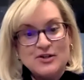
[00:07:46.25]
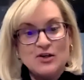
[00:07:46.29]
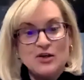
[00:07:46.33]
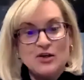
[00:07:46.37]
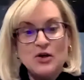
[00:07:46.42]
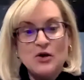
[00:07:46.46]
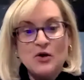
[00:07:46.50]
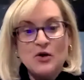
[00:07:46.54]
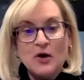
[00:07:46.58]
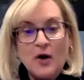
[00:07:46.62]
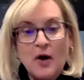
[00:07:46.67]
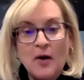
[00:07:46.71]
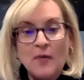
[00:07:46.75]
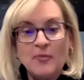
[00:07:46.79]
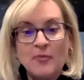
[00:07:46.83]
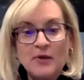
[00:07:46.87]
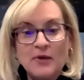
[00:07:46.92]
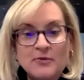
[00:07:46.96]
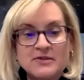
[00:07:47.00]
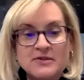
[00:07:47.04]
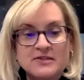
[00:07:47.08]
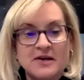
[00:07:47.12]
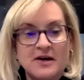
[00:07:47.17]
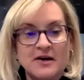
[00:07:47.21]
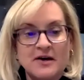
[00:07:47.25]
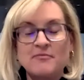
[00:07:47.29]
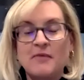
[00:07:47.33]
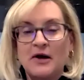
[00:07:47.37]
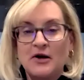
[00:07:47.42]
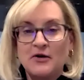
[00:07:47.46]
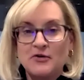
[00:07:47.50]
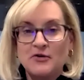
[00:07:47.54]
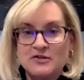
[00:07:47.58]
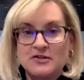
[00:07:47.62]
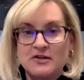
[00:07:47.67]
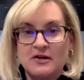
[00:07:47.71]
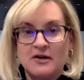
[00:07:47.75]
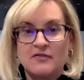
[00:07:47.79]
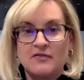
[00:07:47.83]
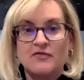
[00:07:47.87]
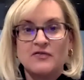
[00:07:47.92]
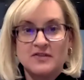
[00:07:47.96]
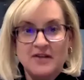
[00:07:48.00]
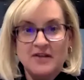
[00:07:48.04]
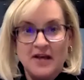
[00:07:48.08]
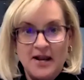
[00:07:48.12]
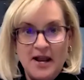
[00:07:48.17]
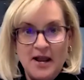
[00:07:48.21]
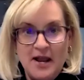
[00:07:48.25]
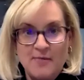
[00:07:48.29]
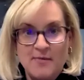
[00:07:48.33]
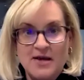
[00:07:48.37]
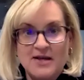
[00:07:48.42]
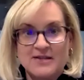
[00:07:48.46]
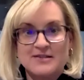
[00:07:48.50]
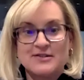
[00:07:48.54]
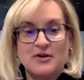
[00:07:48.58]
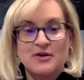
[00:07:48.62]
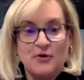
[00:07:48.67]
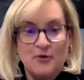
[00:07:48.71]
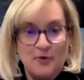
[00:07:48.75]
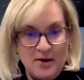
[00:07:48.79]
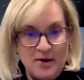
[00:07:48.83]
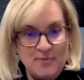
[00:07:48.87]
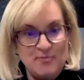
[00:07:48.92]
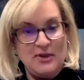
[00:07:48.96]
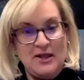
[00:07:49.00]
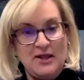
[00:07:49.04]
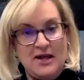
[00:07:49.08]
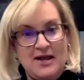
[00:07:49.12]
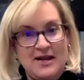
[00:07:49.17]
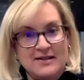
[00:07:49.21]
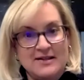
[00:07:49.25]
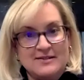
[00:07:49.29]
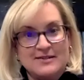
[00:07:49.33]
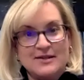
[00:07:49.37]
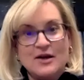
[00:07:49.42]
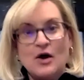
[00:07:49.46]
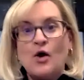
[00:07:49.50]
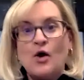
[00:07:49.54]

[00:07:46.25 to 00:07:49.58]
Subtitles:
your company was on Microsoft Dynamics Great Plains.